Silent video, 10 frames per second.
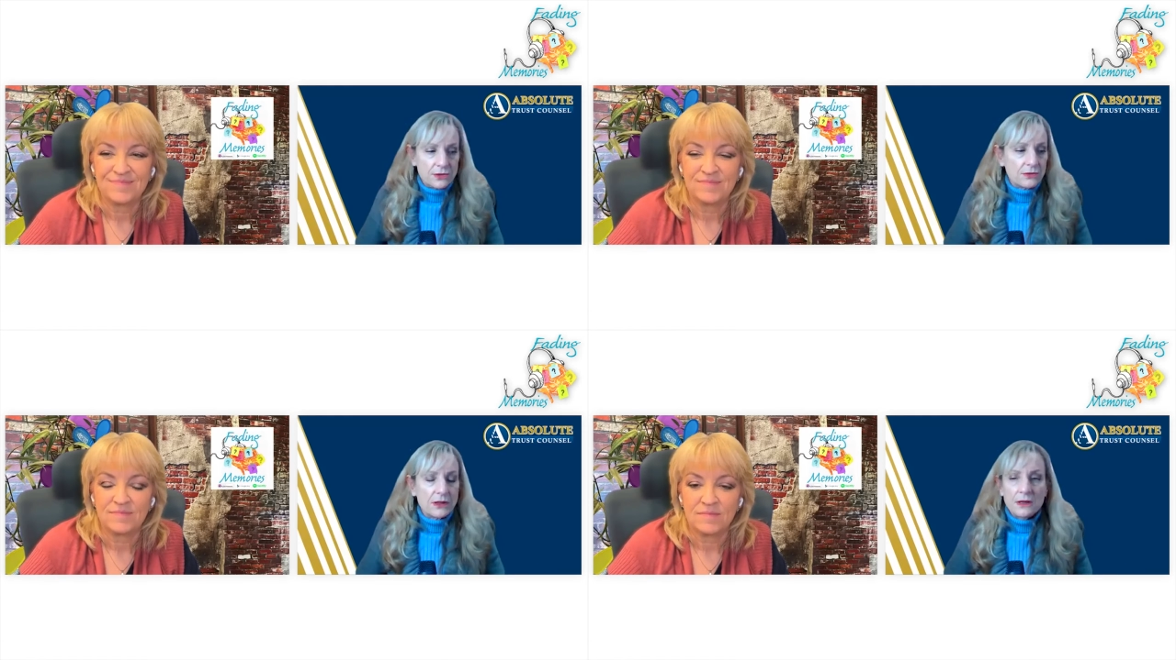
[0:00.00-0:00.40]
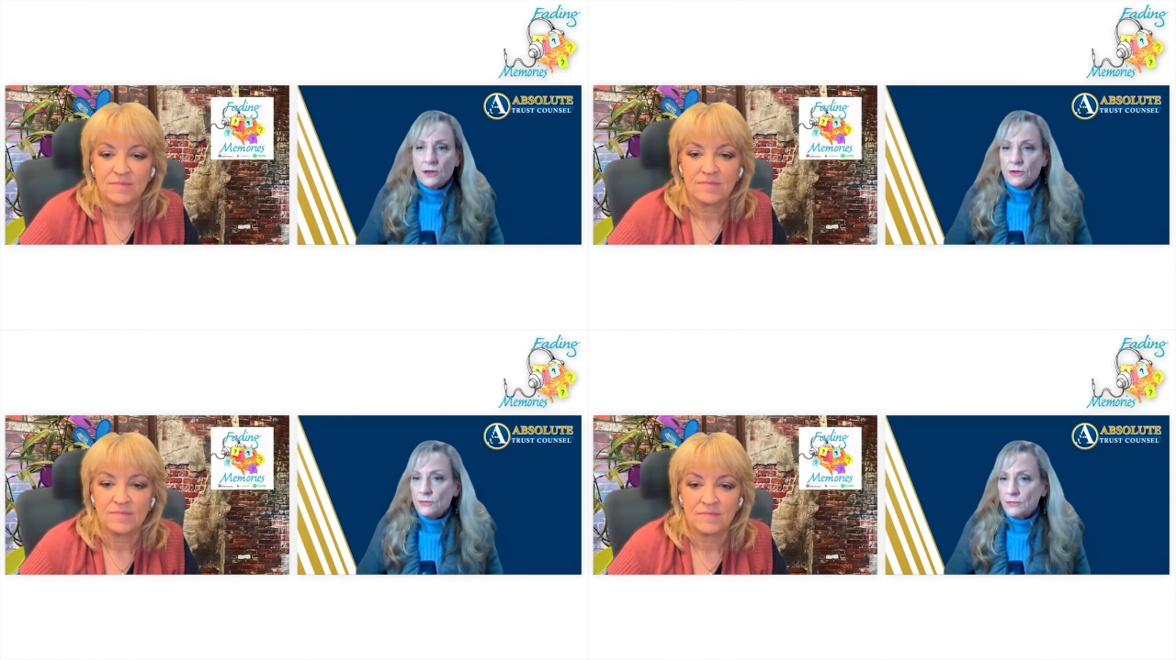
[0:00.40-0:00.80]
Speaker 1: So you got to
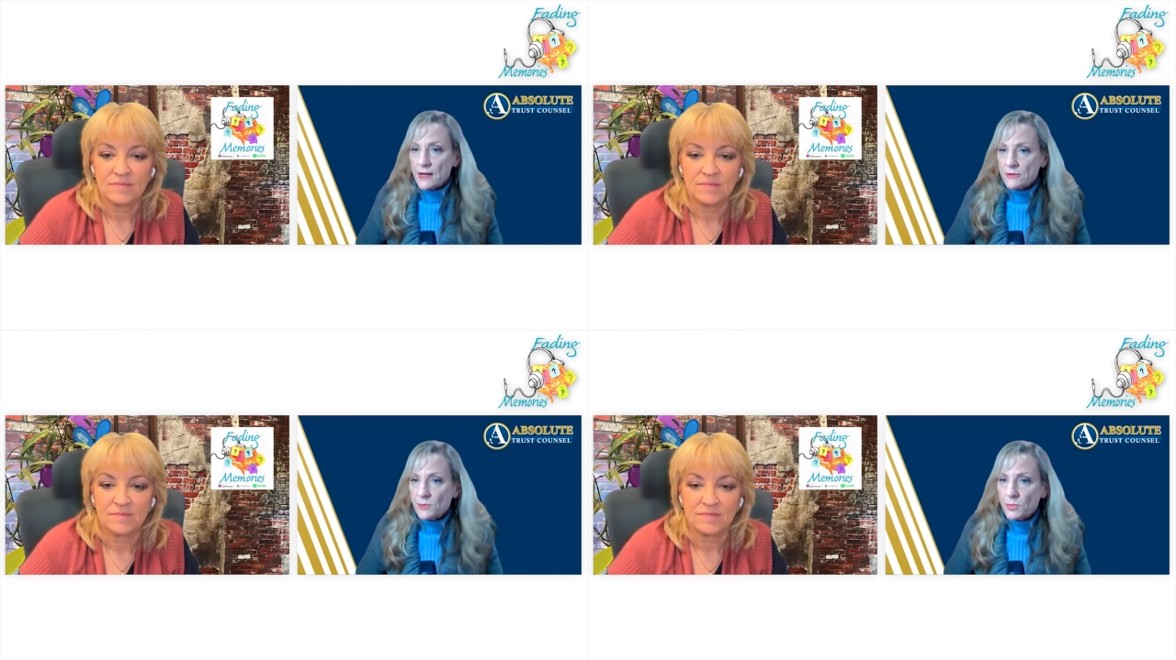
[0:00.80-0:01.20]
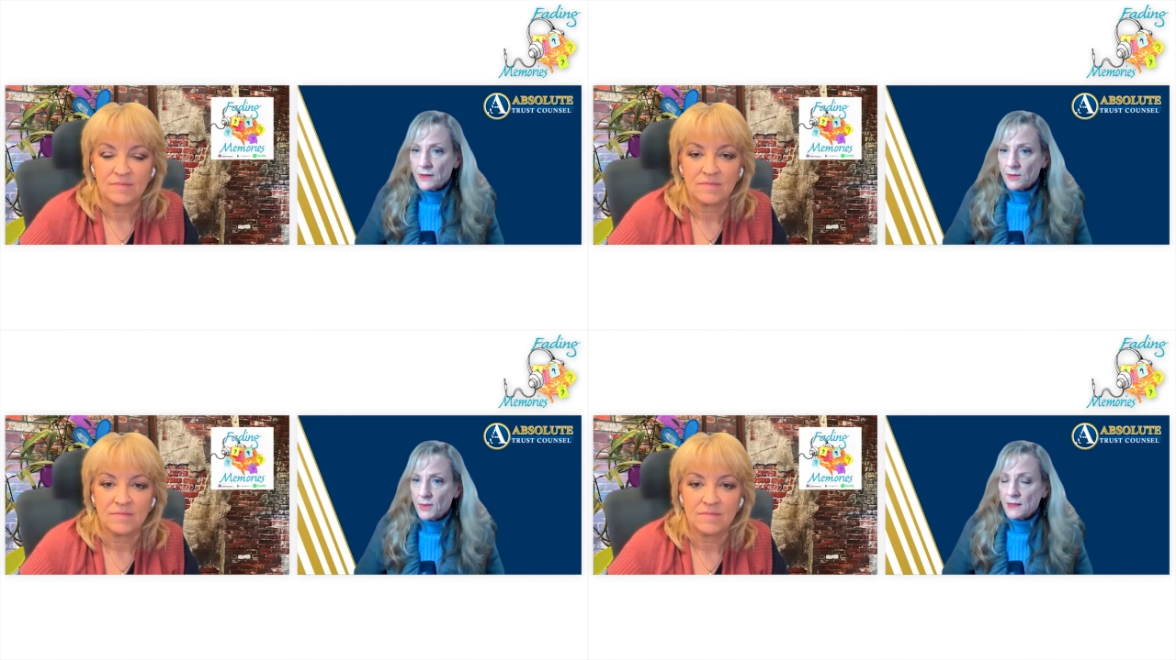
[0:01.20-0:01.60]
go round up
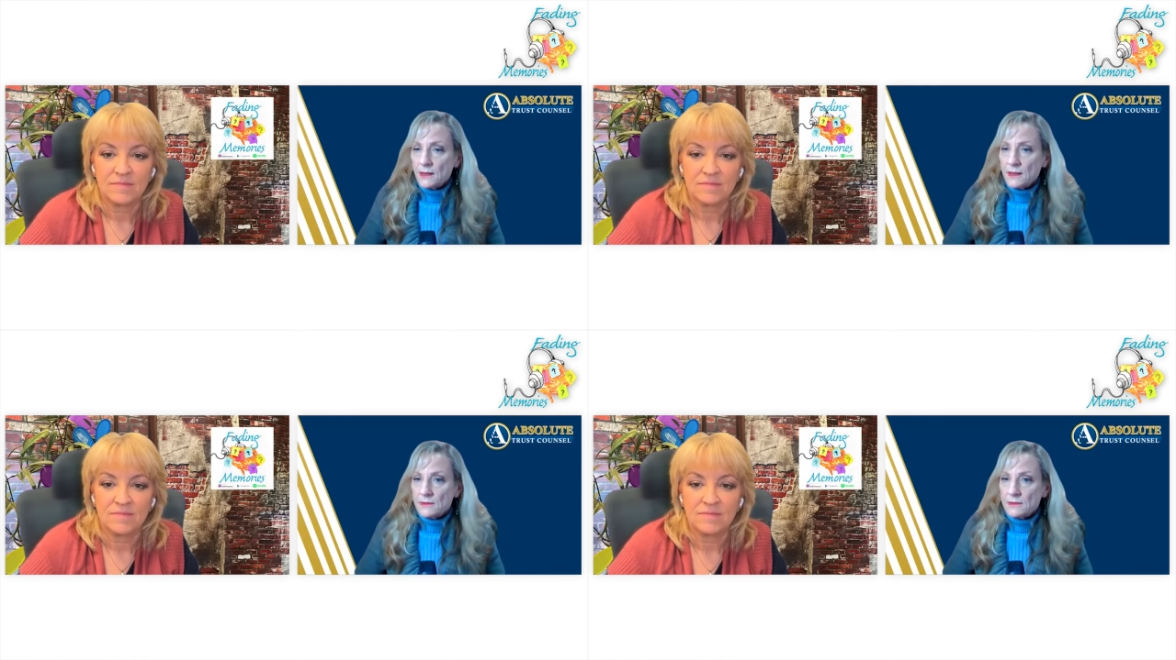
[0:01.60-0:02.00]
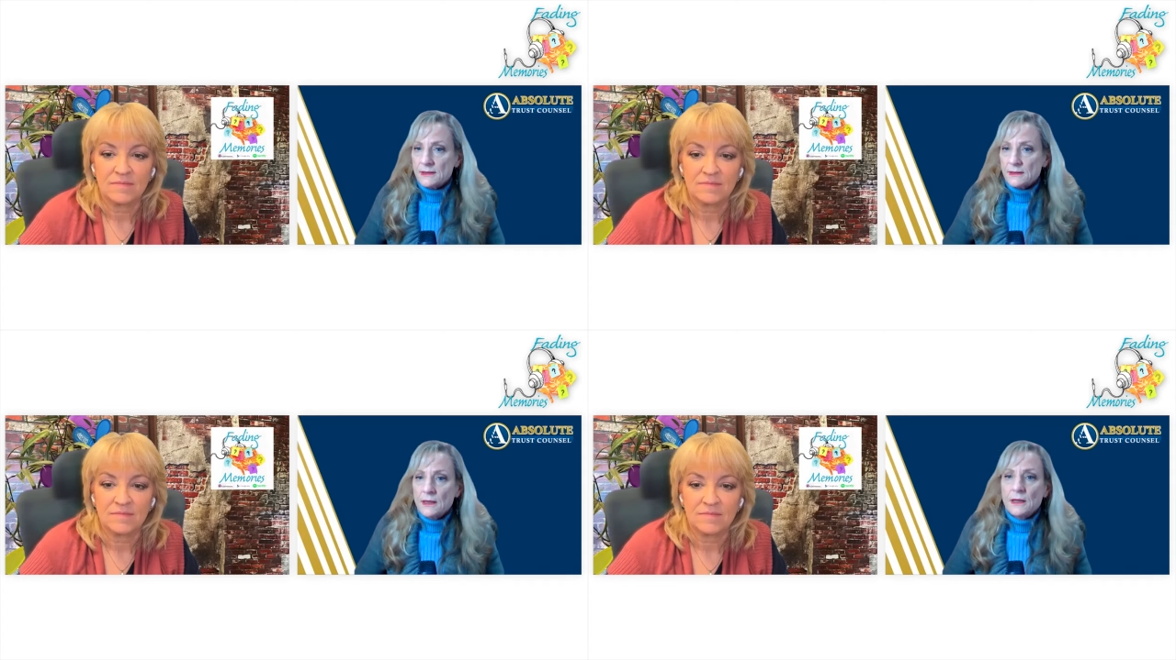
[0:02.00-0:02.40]
all the bank
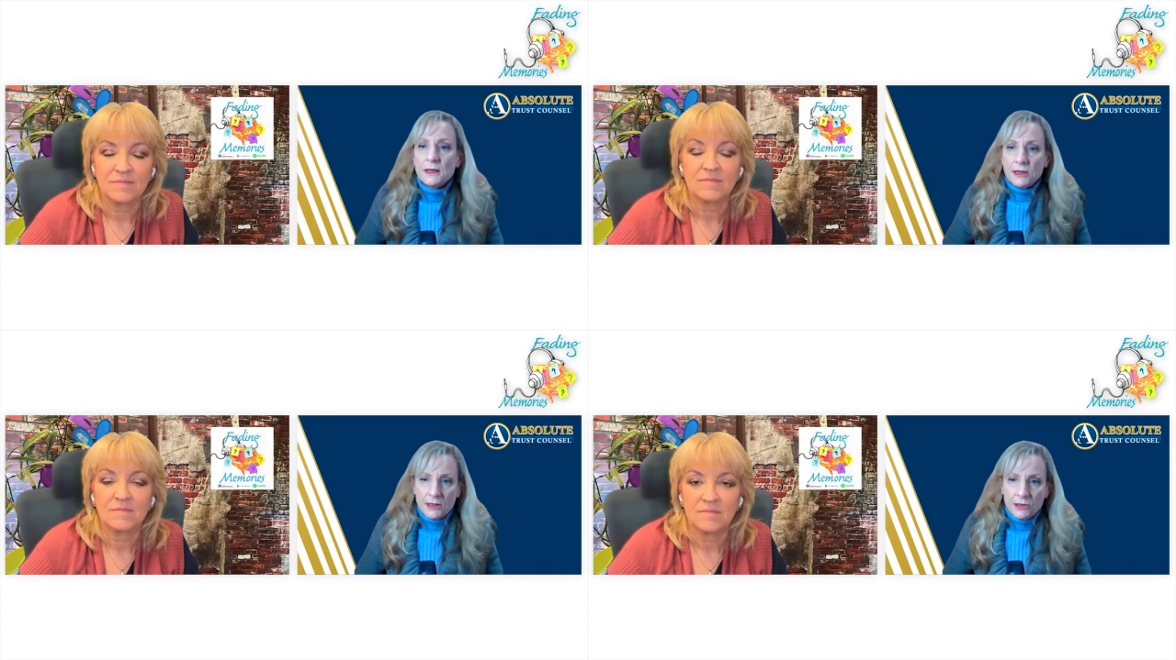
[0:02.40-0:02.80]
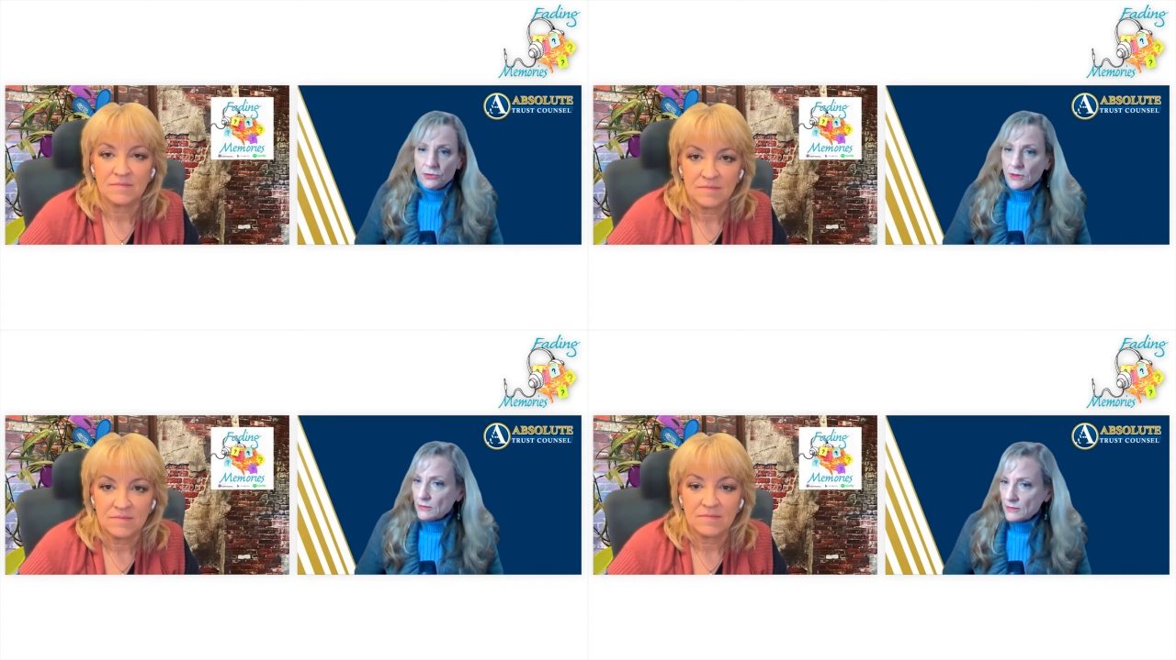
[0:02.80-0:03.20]
accounts.
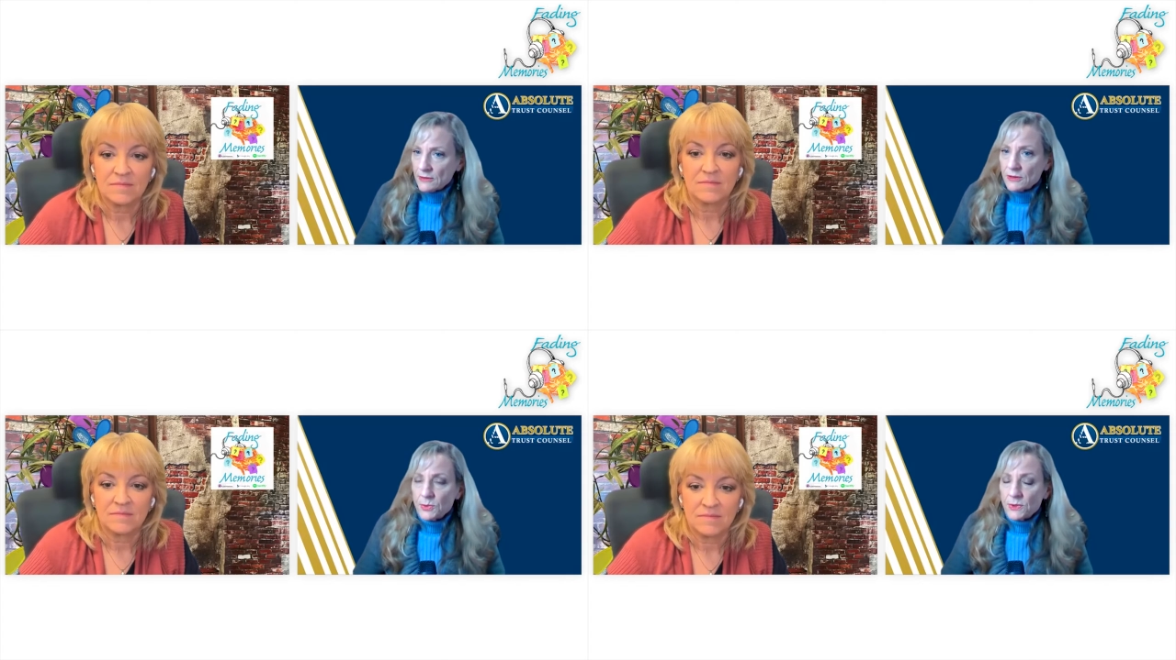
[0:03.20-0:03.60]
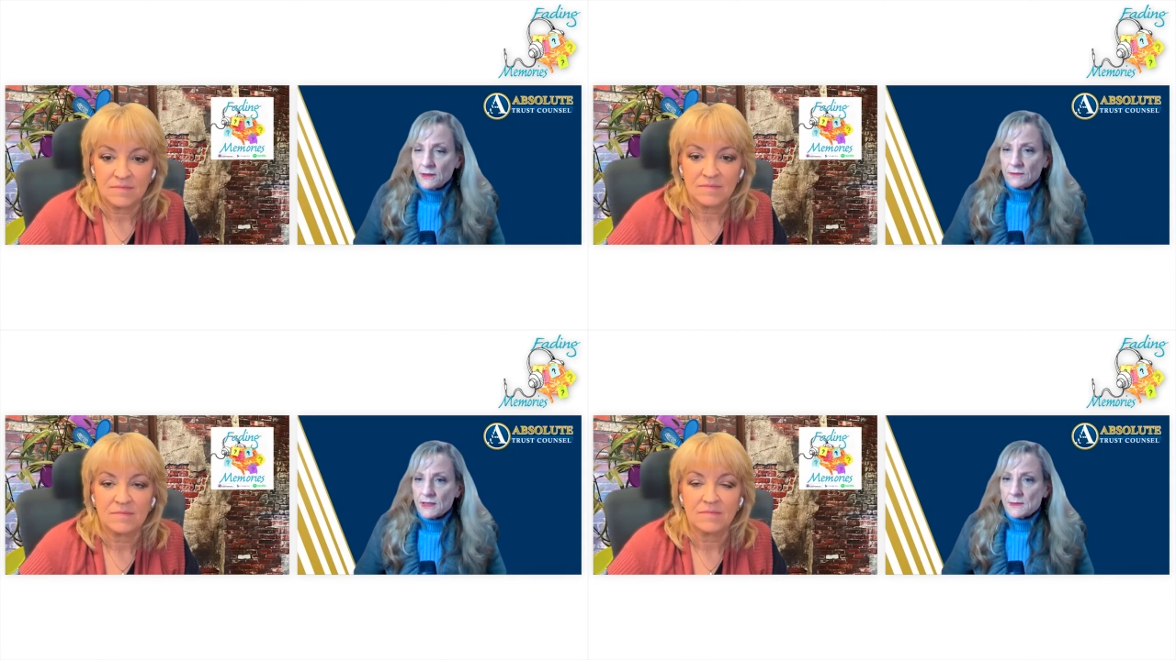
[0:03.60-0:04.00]
You got to round up
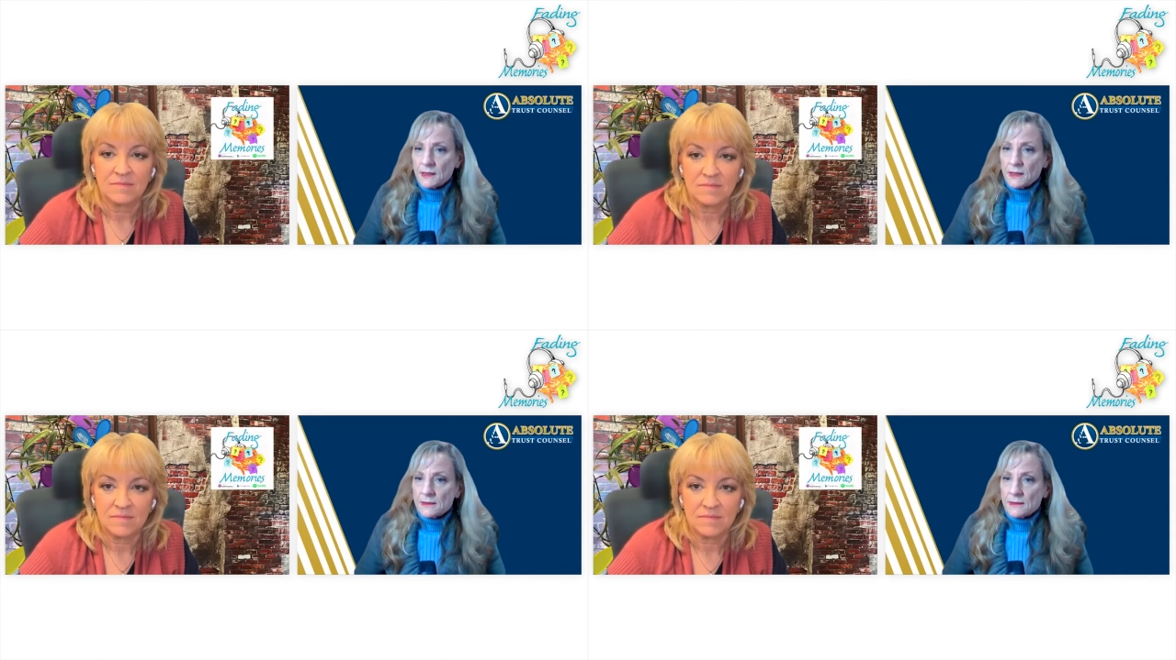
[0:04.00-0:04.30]
all the investment